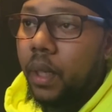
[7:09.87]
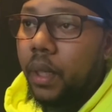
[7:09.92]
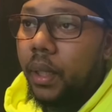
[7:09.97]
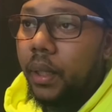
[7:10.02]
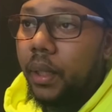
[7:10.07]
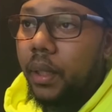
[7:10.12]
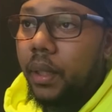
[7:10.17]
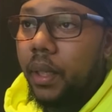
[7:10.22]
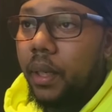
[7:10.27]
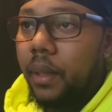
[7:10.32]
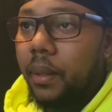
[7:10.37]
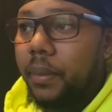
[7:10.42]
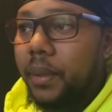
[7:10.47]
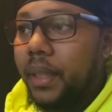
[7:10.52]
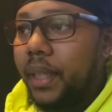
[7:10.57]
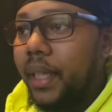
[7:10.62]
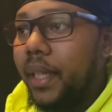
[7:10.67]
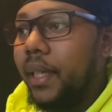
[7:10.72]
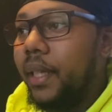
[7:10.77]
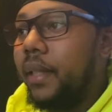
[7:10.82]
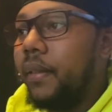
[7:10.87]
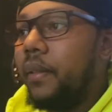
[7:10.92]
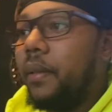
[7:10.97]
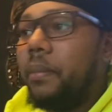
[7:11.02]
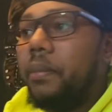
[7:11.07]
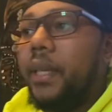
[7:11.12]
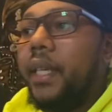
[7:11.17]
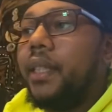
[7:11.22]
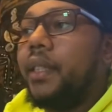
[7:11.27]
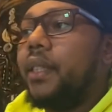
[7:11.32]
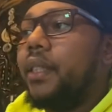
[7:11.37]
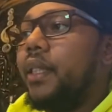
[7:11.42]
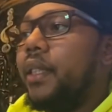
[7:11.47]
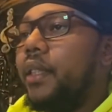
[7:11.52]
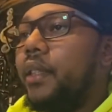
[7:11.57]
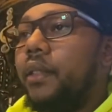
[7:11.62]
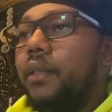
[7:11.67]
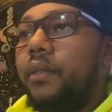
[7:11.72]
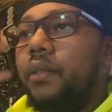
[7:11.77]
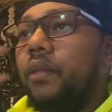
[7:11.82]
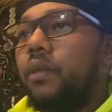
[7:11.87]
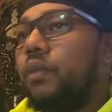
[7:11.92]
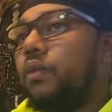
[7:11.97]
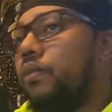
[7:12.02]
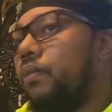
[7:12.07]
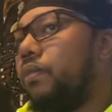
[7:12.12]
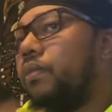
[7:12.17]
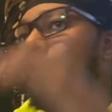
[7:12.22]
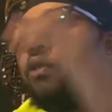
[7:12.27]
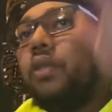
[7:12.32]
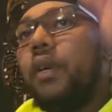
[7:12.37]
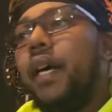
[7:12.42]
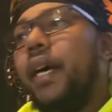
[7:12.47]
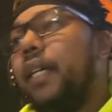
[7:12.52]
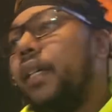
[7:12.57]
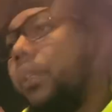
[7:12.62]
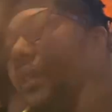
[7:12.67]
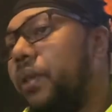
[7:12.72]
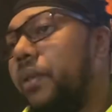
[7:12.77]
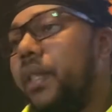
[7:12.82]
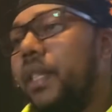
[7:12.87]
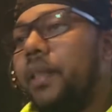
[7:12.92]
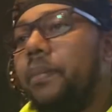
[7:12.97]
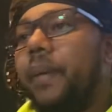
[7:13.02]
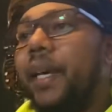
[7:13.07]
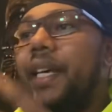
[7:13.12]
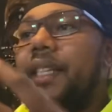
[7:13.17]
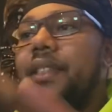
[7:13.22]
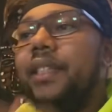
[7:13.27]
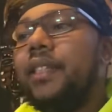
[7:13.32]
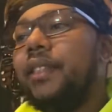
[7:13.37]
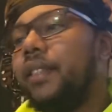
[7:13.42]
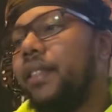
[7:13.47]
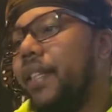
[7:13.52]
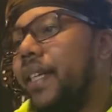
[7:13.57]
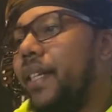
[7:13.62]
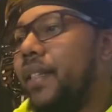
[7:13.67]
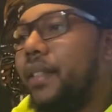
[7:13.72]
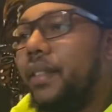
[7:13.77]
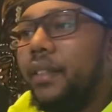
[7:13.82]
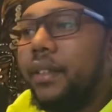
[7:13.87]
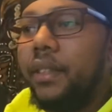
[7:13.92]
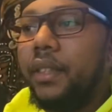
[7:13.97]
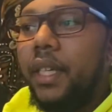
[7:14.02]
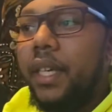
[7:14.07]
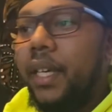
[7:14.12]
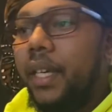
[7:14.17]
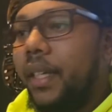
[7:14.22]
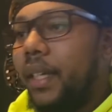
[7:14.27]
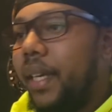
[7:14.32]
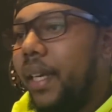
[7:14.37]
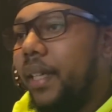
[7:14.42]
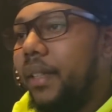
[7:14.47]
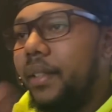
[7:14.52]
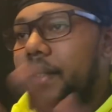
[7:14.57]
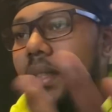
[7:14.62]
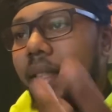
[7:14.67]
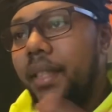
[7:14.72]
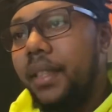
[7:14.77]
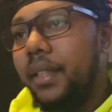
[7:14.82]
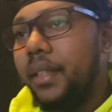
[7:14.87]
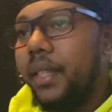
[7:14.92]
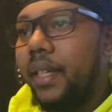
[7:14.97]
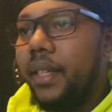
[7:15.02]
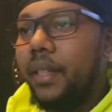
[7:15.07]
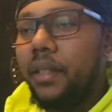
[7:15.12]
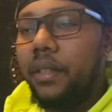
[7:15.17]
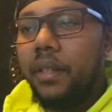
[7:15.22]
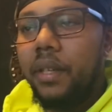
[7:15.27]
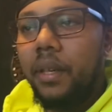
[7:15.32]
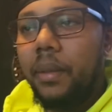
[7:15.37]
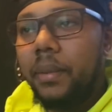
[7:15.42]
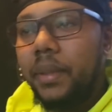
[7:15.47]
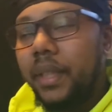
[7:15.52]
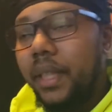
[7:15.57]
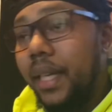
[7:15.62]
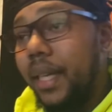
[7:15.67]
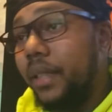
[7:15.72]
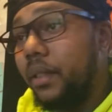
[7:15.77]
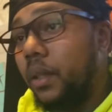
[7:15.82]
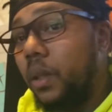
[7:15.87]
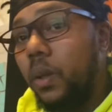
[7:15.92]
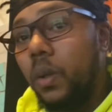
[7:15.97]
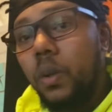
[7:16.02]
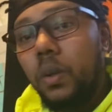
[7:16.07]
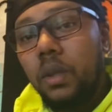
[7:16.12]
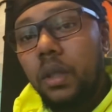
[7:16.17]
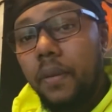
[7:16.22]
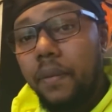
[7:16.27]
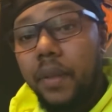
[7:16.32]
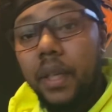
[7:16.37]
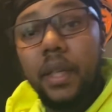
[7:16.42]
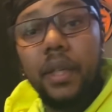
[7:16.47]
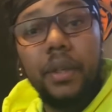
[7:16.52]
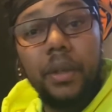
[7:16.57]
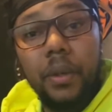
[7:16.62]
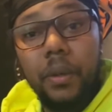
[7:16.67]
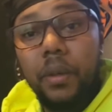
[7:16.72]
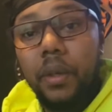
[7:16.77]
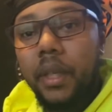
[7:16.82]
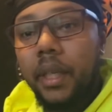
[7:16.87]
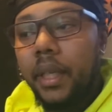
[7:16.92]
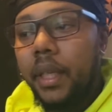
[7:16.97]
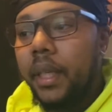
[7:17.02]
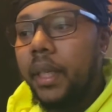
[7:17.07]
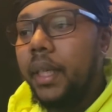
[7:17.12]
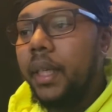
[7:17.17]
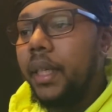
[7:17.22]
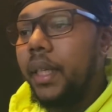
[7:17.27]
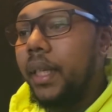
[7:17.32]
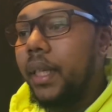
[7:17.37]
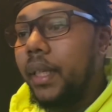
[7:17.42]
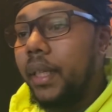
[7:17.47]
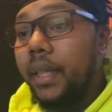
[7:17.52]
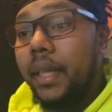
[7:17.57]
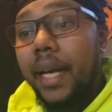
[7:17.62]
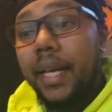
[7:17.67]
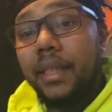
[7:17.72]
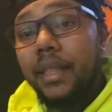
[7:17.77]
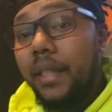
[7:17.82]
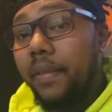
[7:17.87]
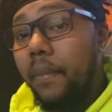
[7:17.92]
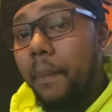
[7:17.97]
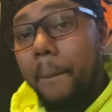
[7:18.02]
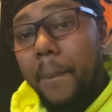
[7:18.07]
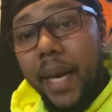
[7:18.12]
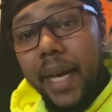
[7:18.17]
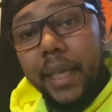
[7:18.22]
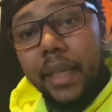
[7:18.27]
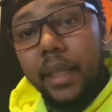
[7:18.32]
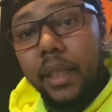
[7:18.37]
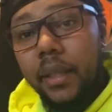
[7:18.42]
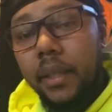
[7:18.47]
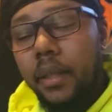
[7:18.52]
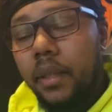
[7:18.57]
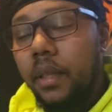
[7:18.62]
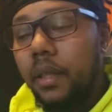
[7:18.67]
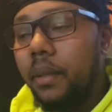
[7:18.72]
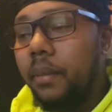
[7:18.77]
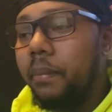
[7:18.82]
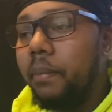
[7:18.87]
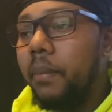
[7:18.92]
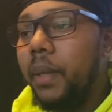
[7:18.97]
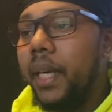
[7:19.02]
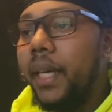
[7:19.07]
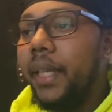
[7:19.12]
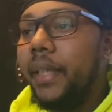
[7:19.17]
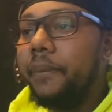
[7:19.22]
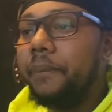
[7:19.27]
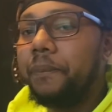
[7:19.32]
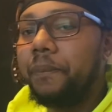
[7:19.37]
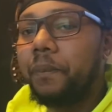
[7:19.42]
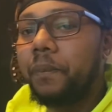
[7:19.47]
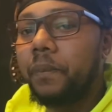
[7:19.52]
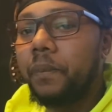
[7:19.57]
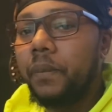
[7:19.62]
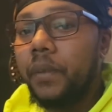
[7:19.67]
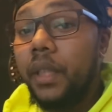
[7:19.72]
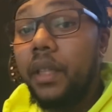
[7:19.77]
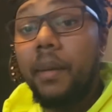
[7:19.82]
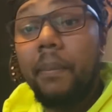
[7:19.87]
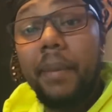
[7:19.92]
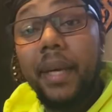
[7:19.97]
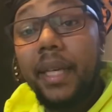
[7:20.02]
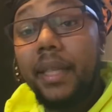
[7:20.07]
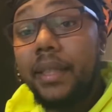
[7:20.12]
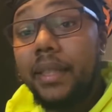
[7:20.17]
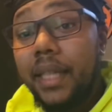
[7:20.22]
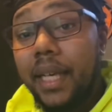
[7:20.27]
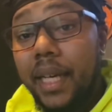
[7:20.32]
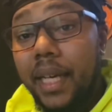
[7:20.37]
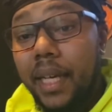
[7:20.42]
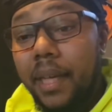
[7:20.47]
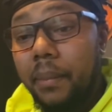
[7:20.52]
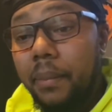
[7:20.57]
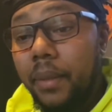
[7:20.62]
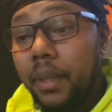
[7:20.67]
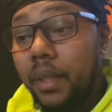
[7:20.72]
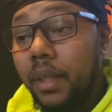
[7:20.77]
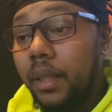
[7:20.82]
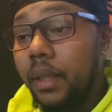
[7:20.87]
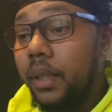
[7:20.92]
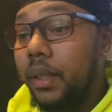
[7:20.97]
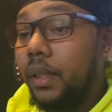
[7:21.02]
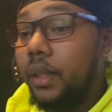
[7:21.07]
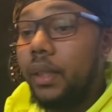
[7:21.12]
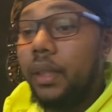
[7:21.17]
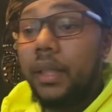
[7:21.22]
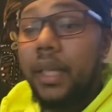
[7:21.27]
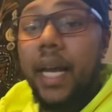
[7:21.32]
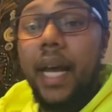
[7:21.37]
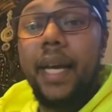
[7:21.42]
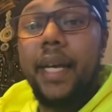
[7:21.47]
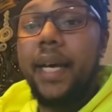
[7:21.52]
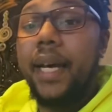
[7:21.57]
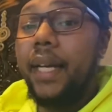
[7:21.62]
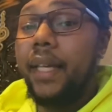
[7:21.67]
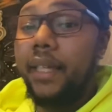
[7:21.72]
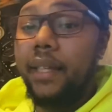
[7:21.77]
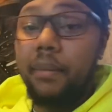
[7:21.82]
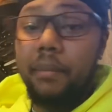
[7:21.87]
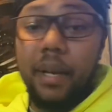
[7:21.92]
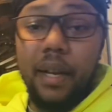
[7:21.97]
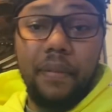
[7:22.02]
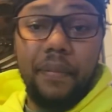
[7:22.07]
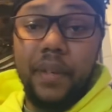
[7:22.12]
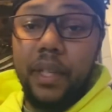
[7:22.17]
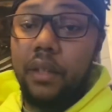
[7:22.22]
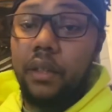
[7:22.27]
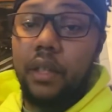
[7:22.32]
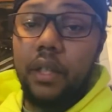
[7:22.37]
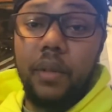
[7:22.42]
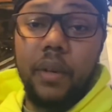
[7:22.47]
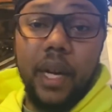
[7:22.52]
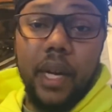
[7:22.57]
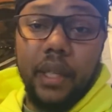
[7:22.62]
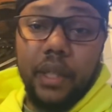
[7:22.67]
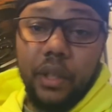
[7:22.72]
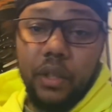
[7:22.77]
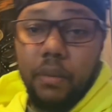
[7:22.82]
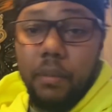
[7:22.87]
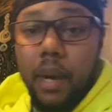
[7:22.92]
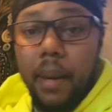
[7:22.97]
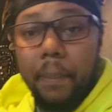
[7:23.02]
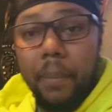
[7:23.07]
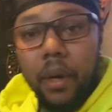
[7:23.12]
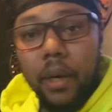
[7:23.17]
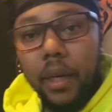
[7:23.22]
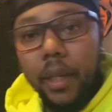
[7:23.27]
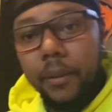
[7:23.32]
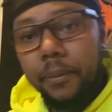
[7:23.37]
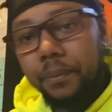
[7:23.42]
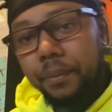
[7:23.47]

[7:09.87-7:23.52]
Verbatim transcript: You know what I'm saying? The president is trying to do this, pass legislation, cancel this, and you know what I'm saying? That's cool. And if he can do it, that's even better. But in the meantime, I got to get my feet on the ground and do my part.